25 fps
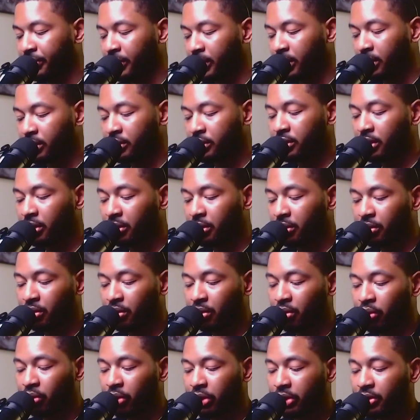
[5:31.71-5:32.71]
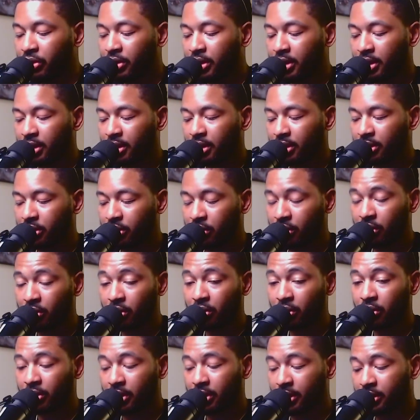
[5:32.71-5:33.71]
so what you can
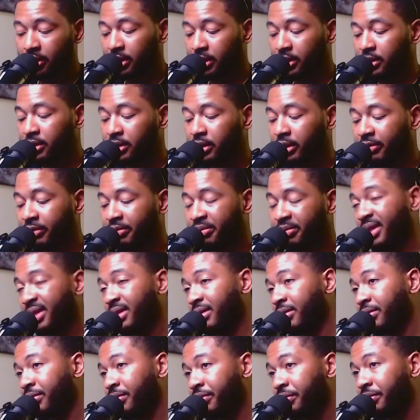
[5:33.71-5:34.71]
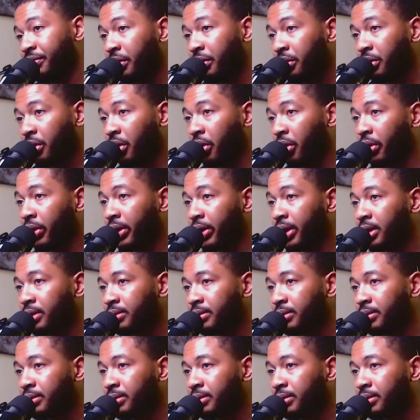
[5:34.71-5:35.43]
do is, instead of playing the full chord,